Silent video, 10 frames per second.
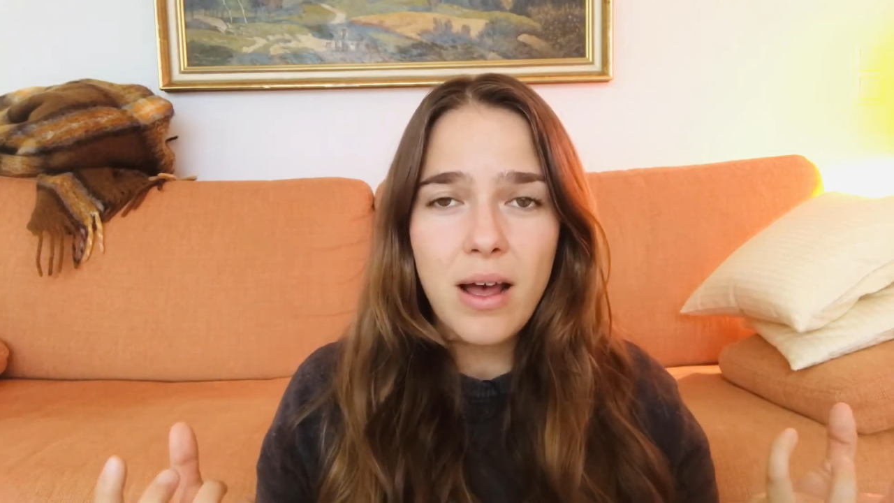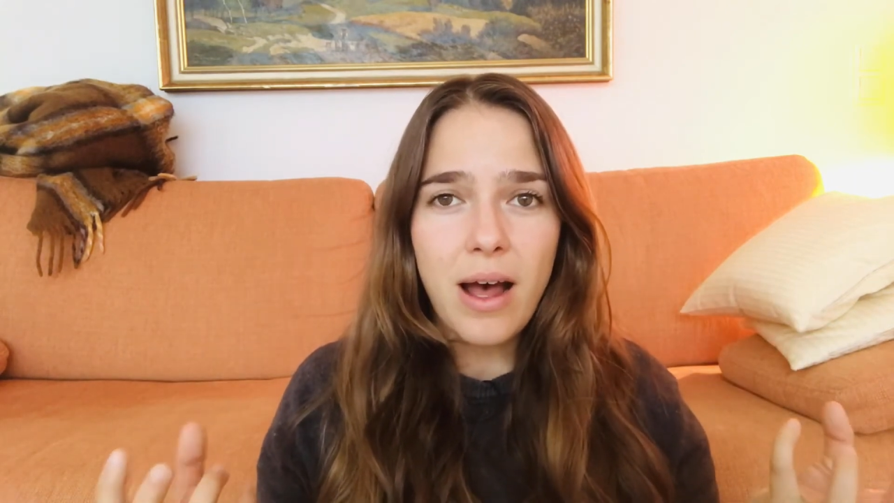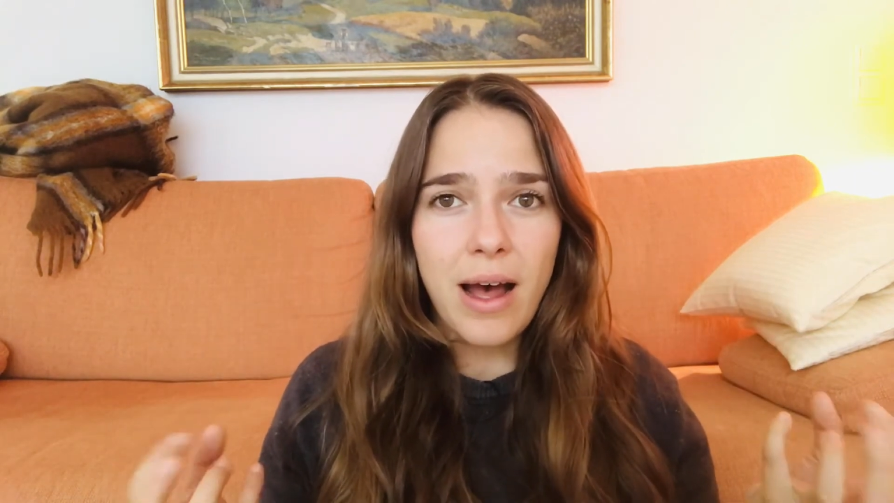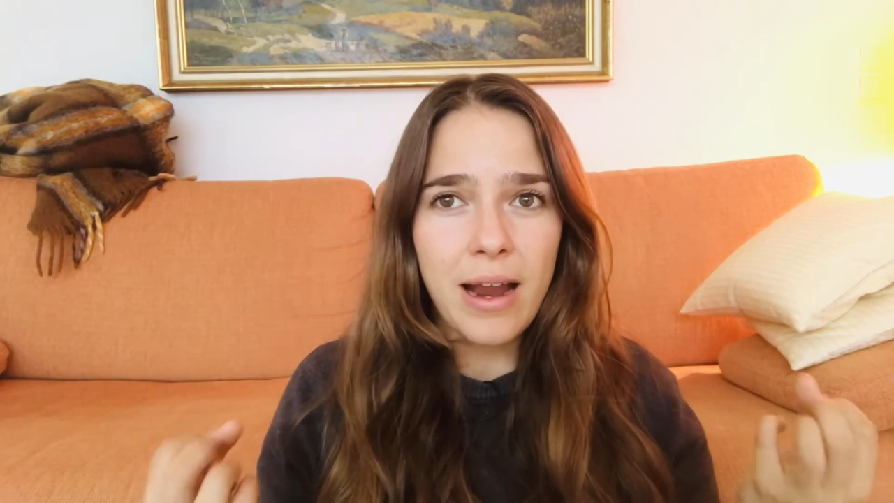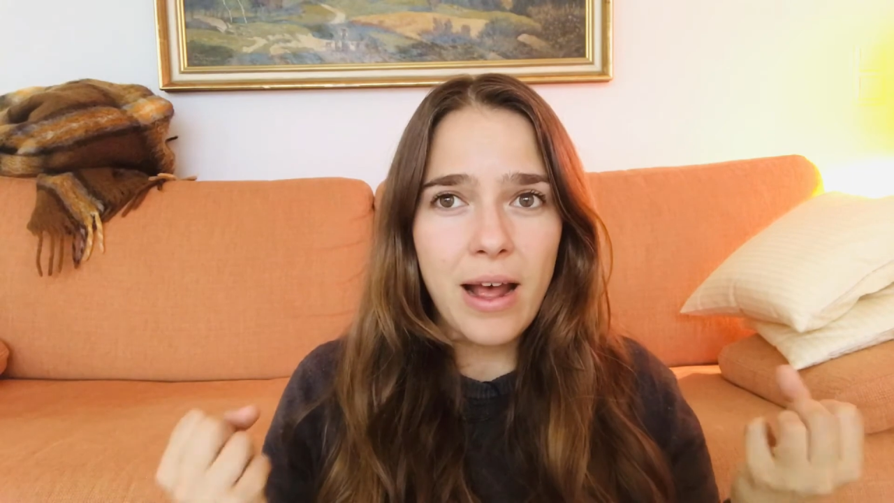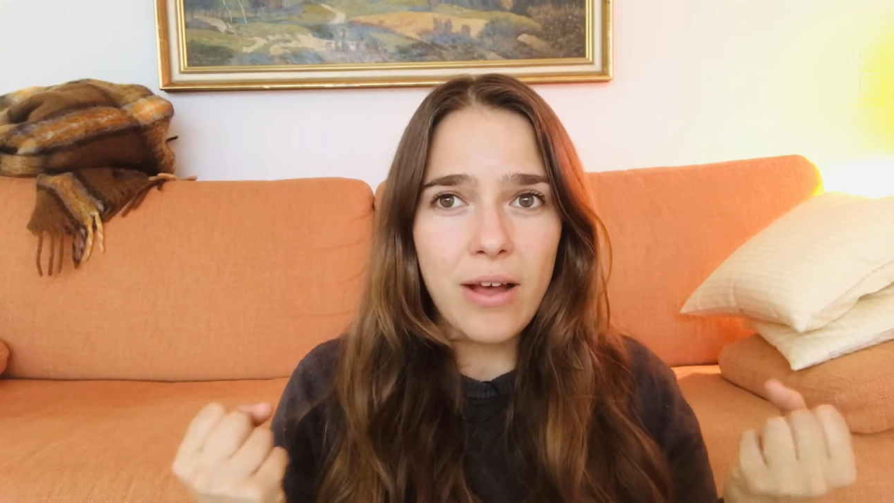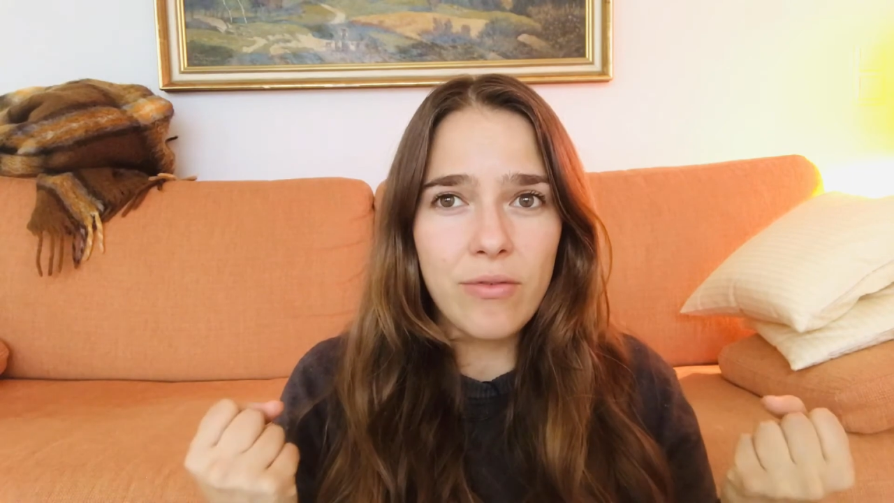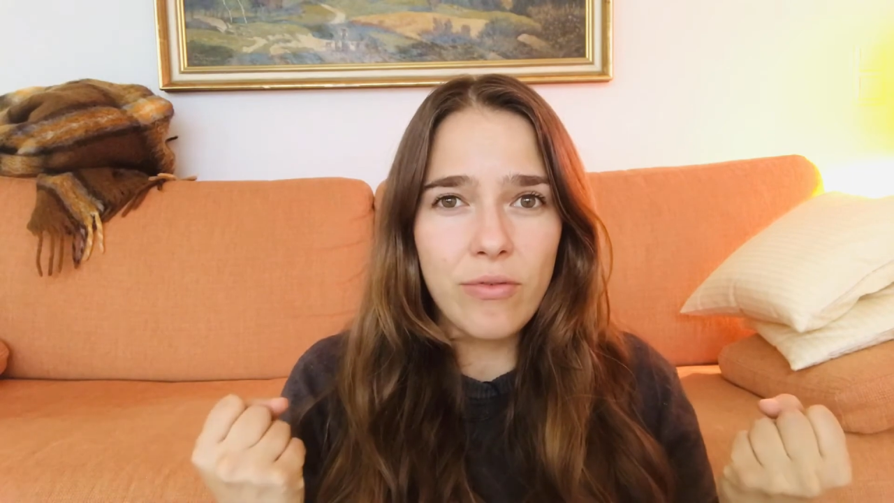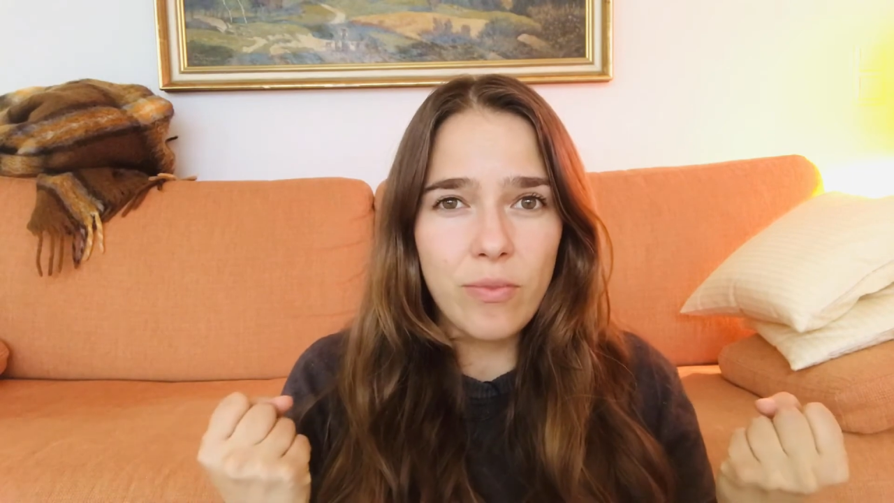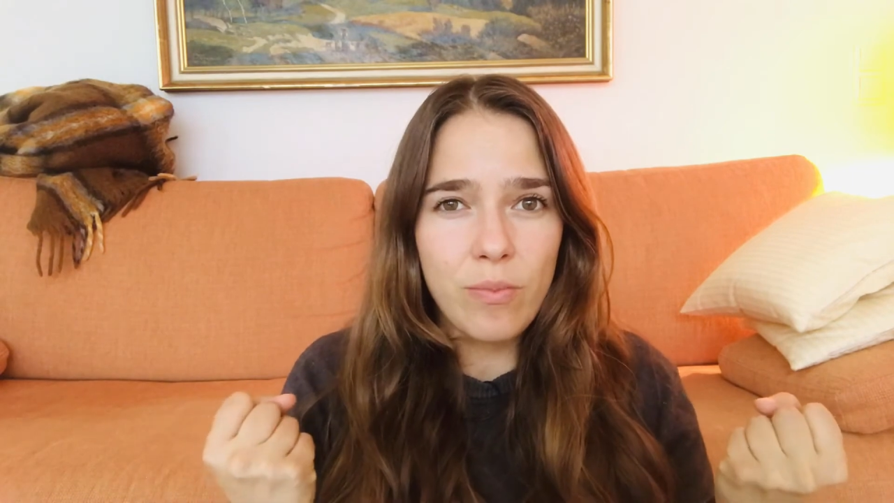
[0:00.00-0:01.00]
I
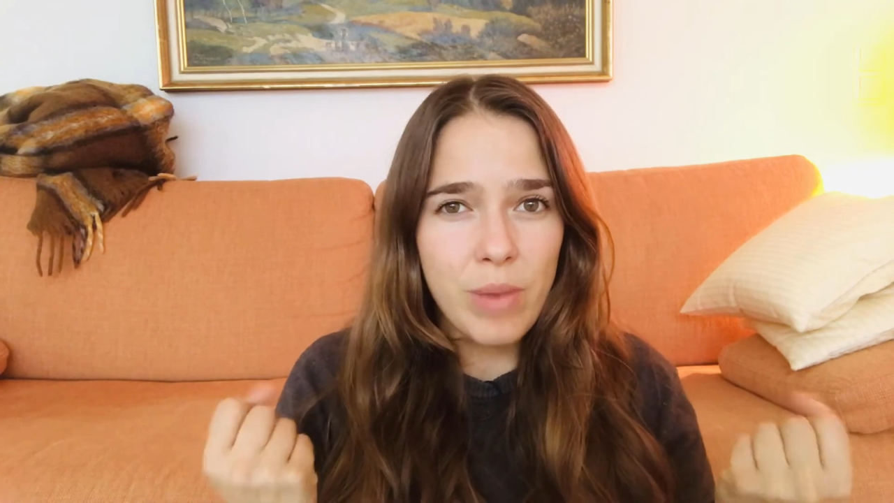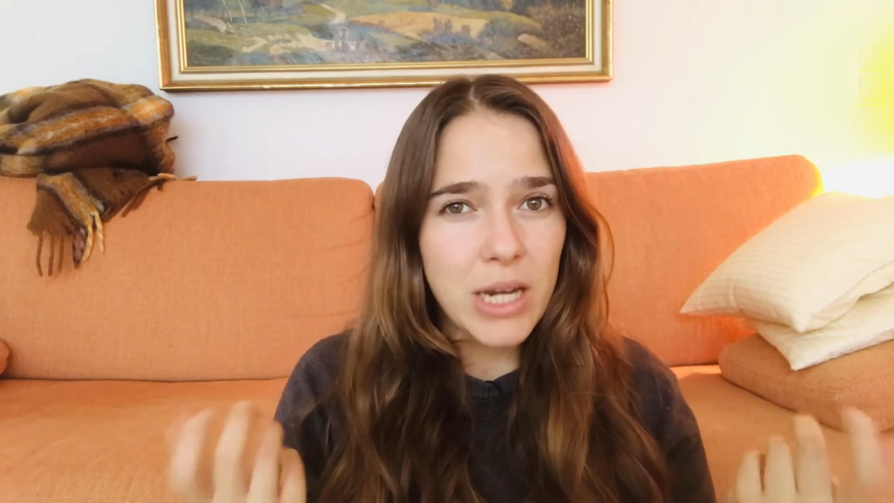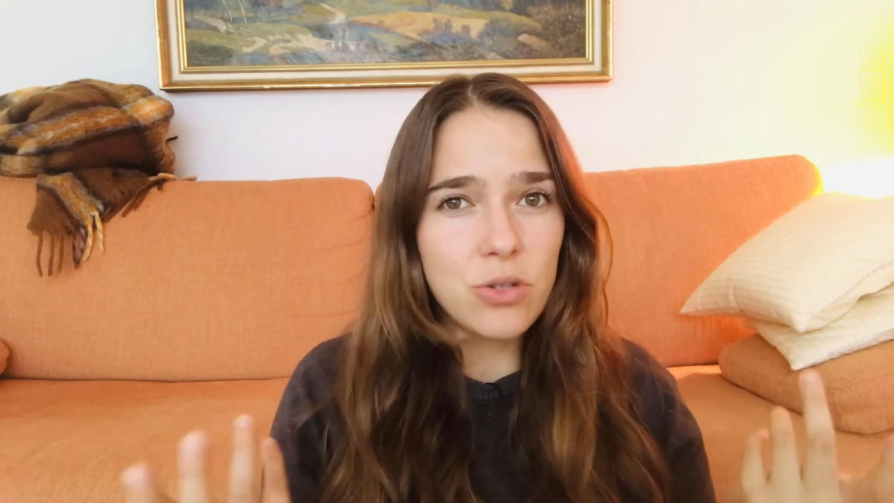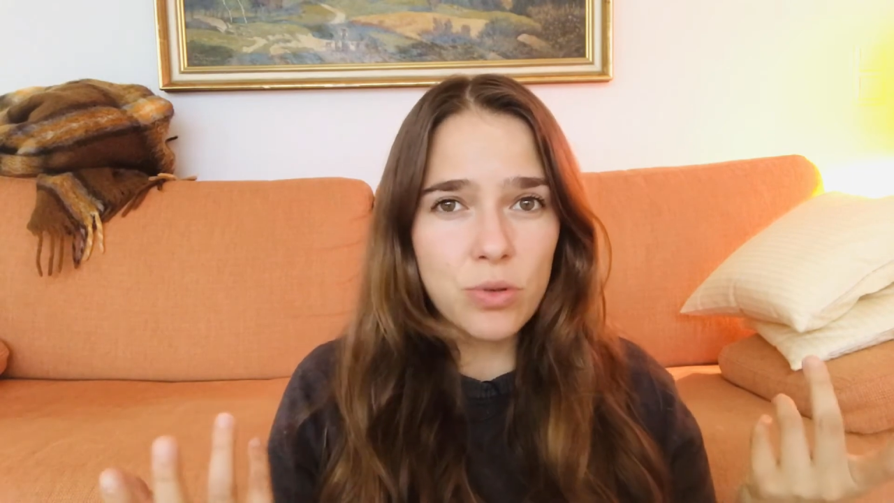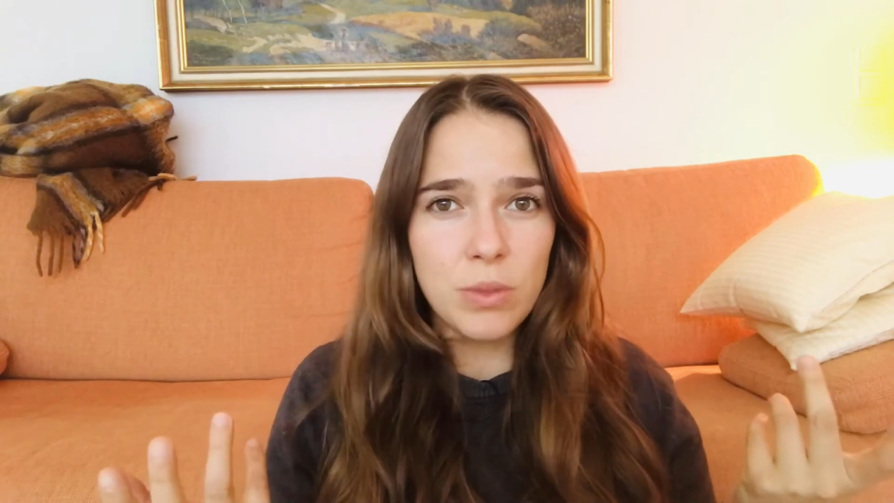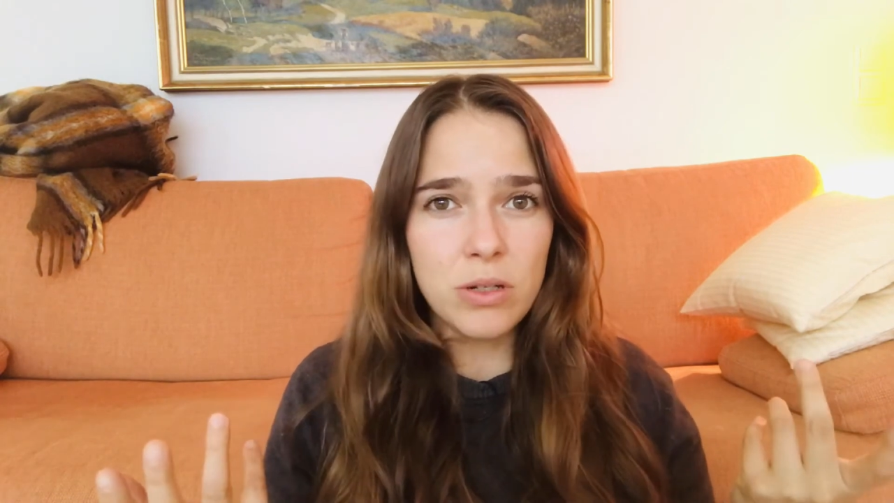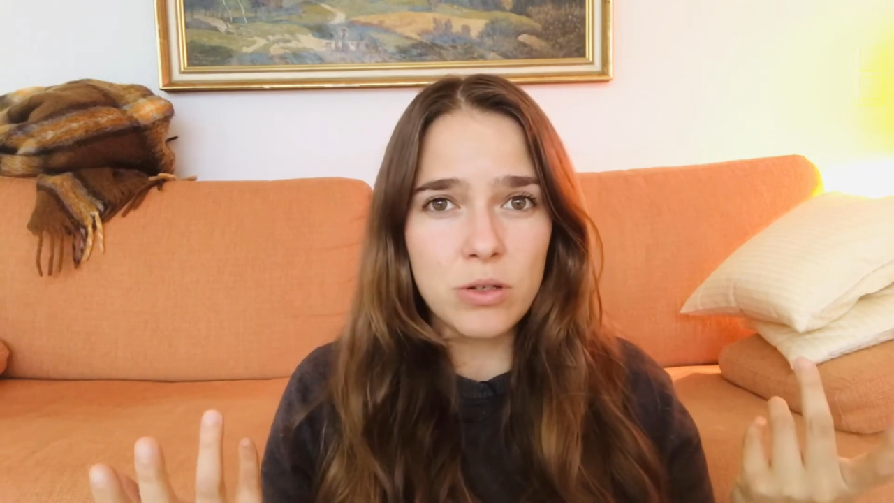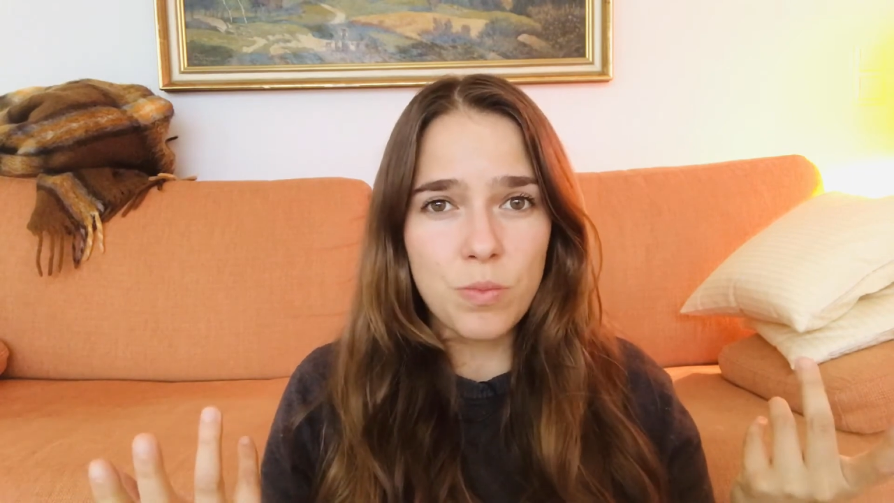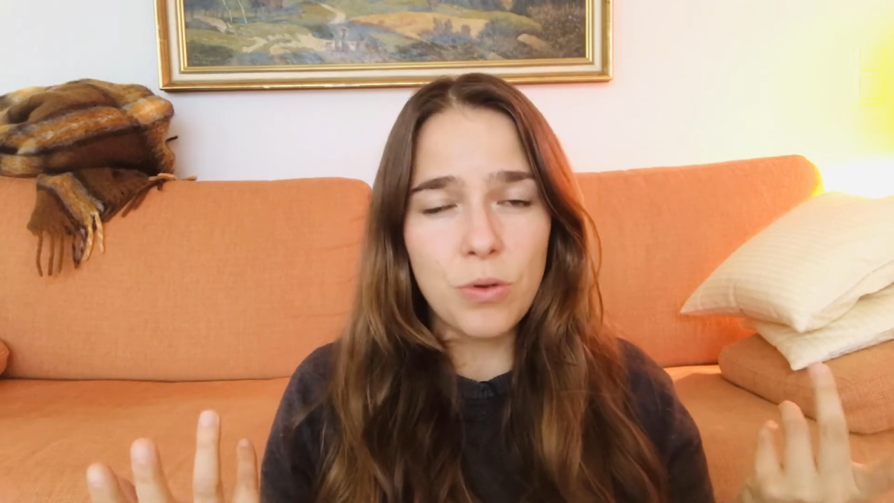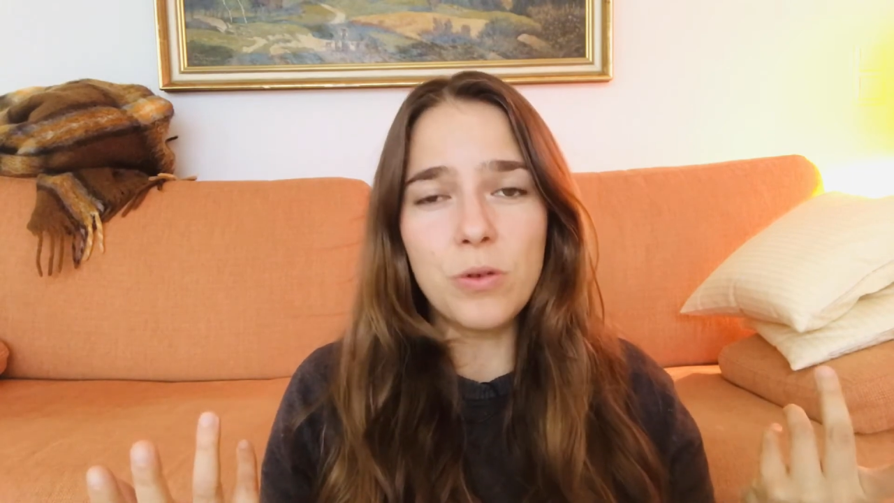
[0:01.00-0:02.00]
have made
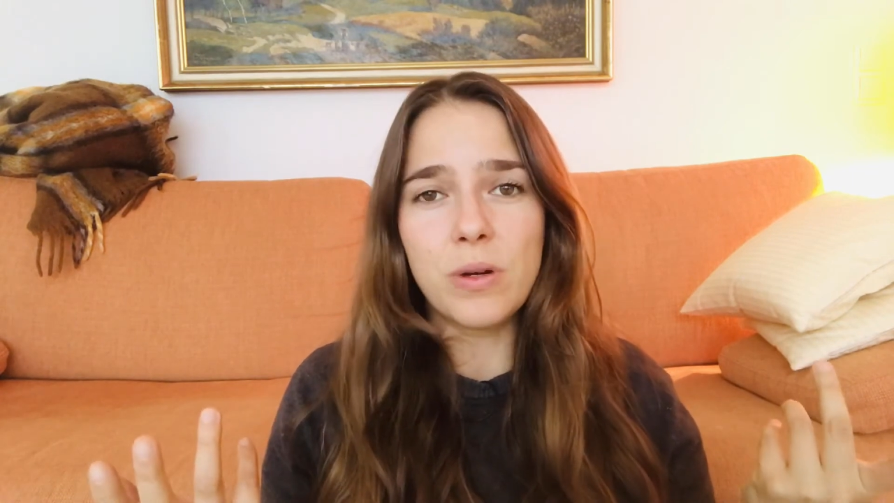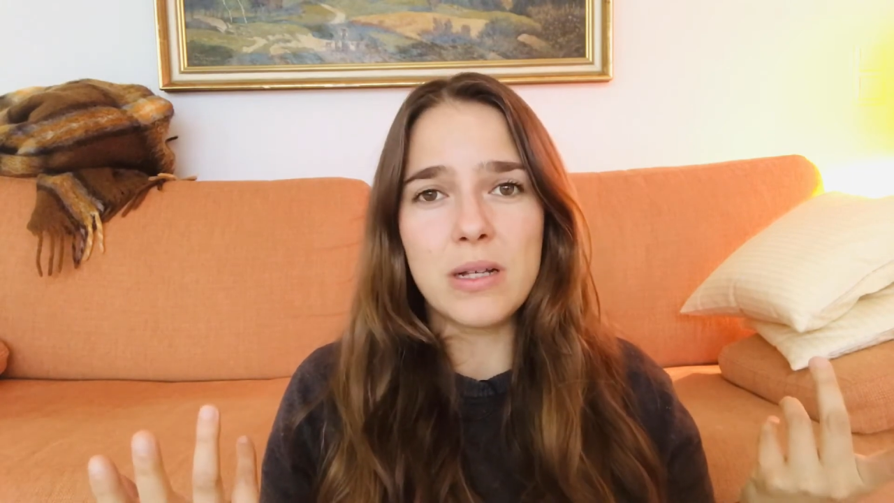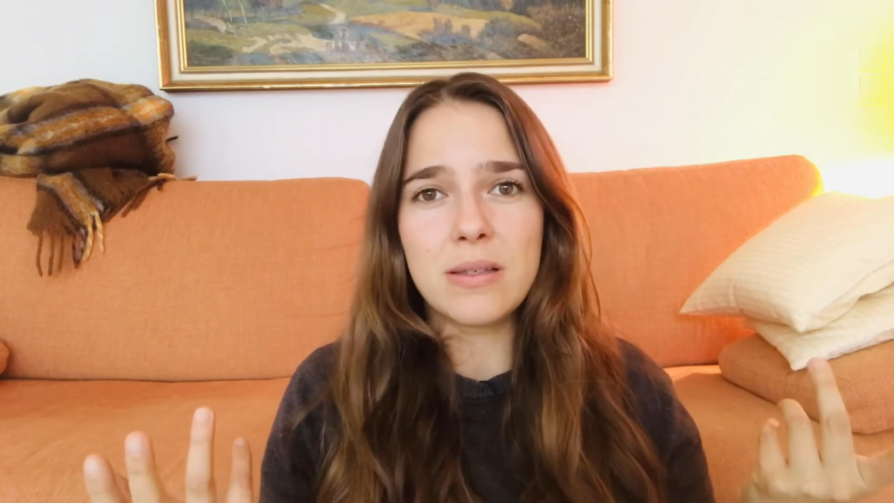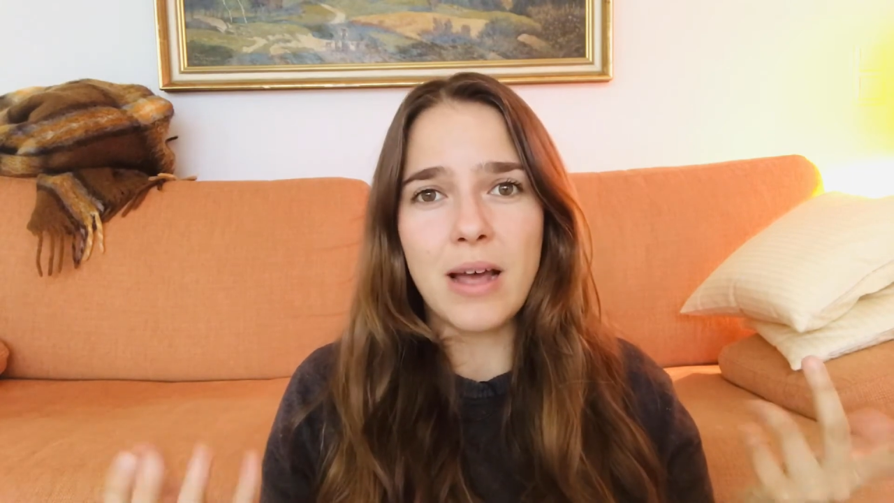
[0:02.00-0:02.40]
tremendous progress.